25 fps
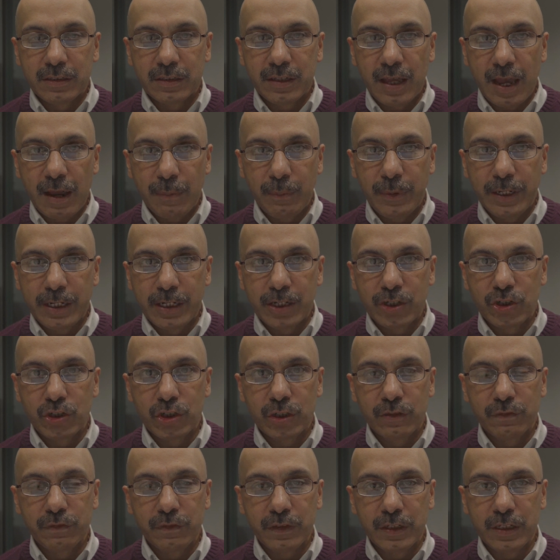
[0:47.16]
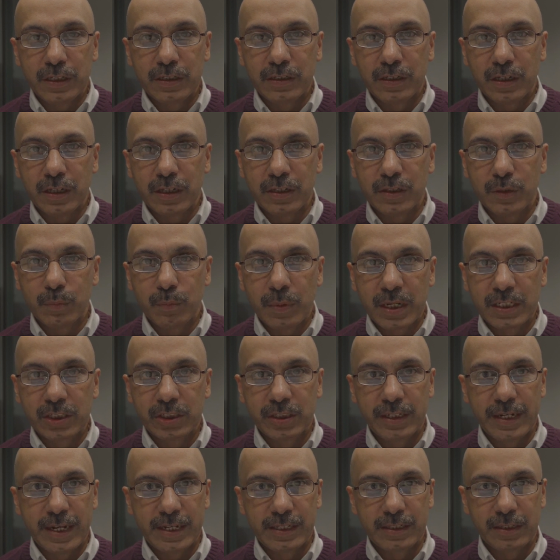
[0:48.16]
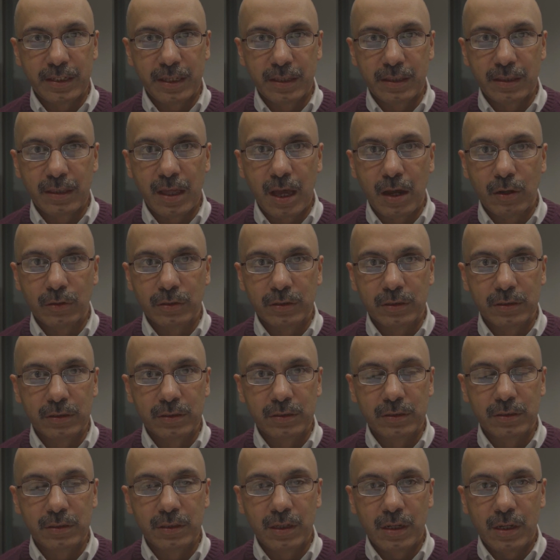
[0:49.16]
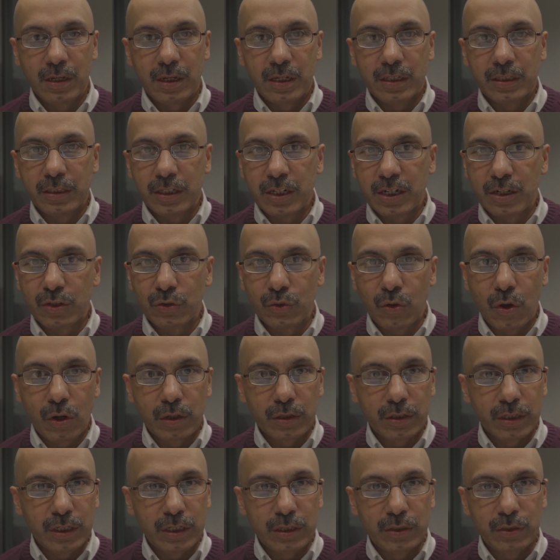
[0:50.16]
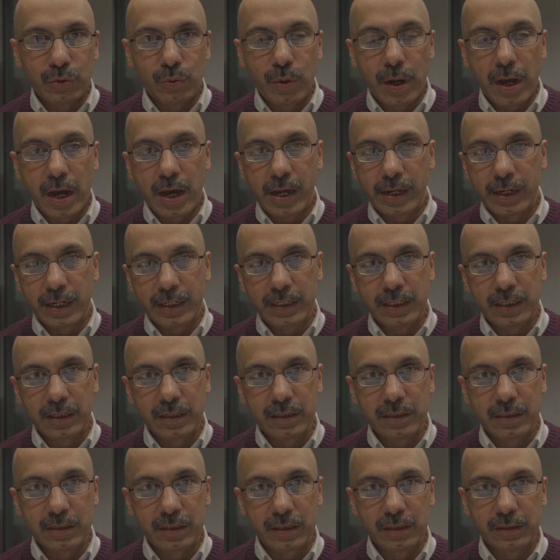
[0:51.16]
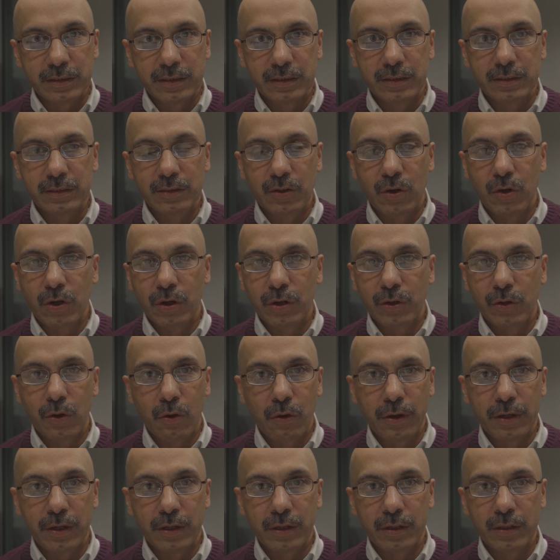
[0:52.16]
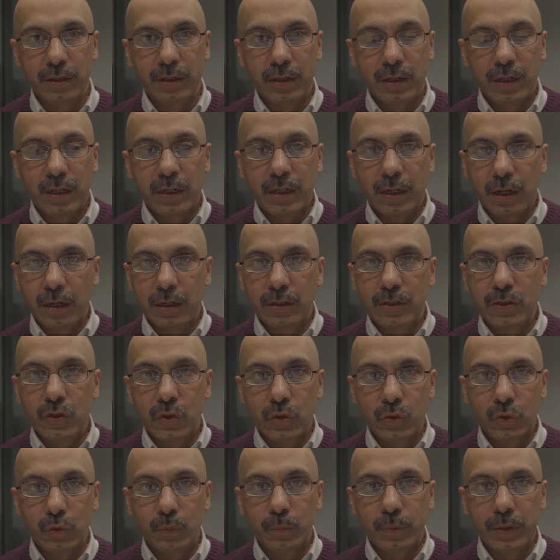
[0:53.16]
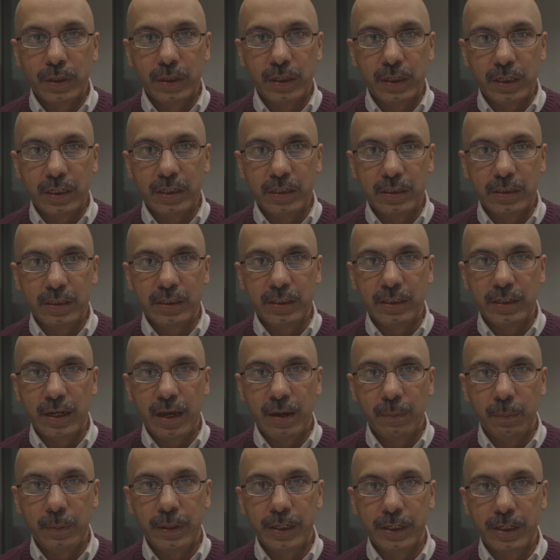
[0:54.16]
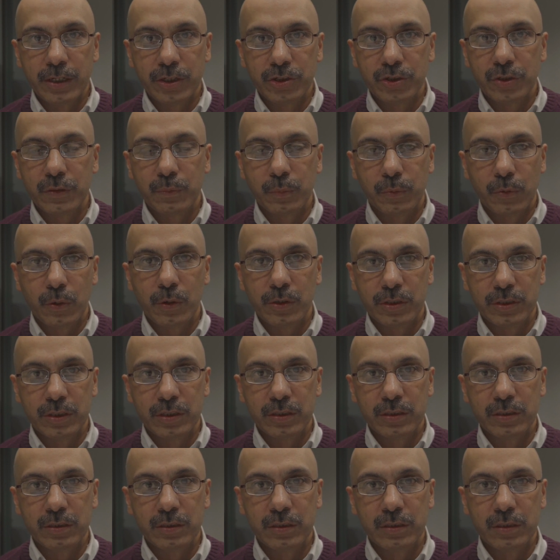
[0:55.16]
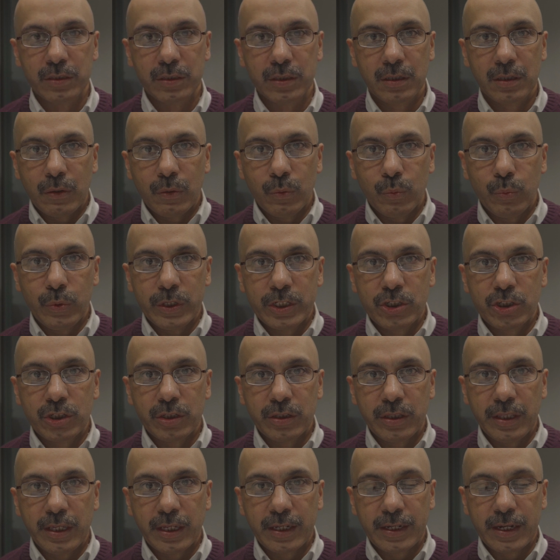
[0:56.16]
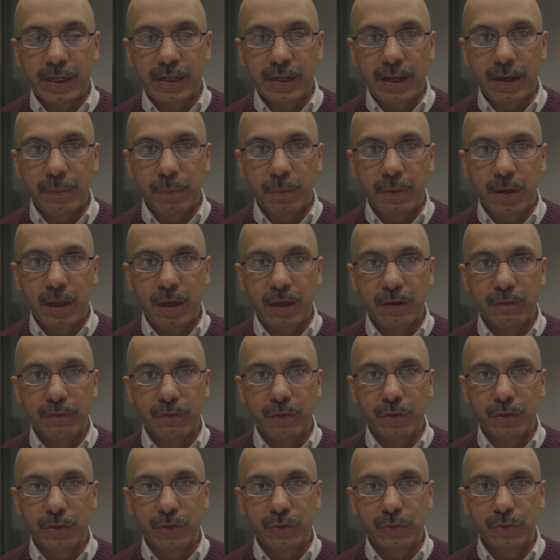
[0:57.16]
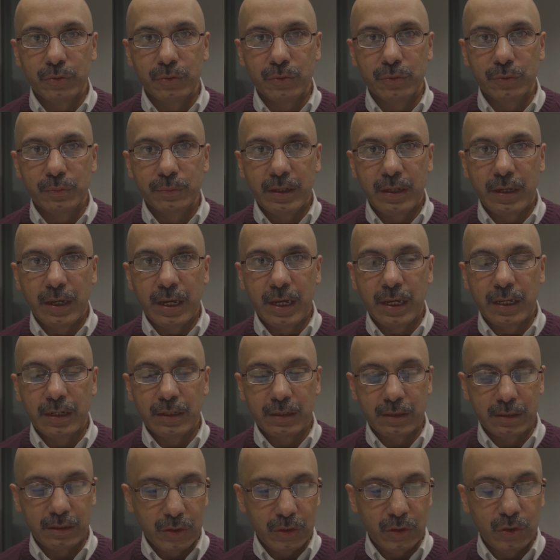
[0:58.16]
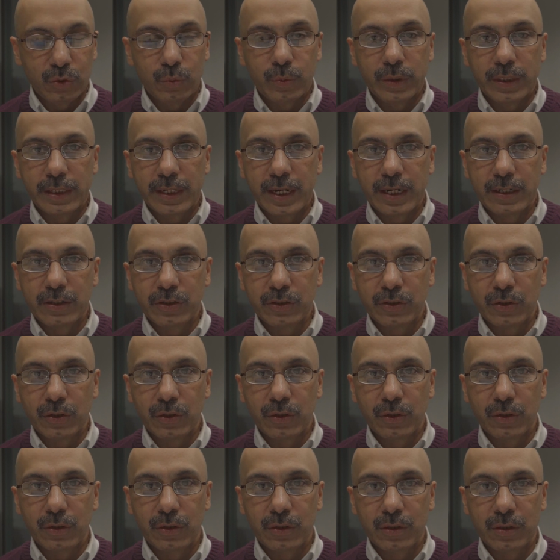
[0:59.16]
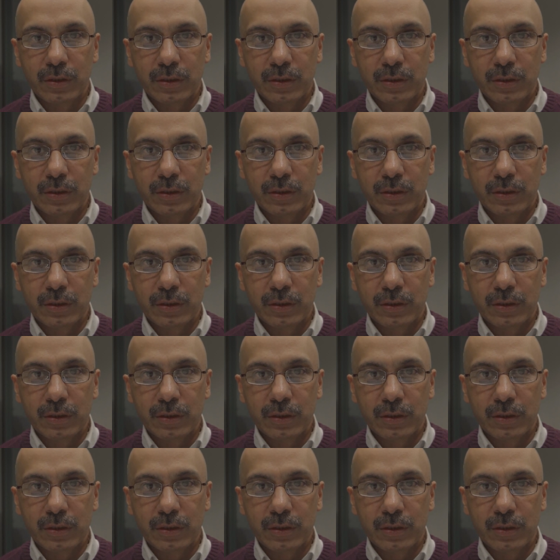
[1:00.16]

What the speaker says: application fees is much less than thousands. They do not need to hire any consultant or lawyer. It's super easy application process which they can apply for you and you will get your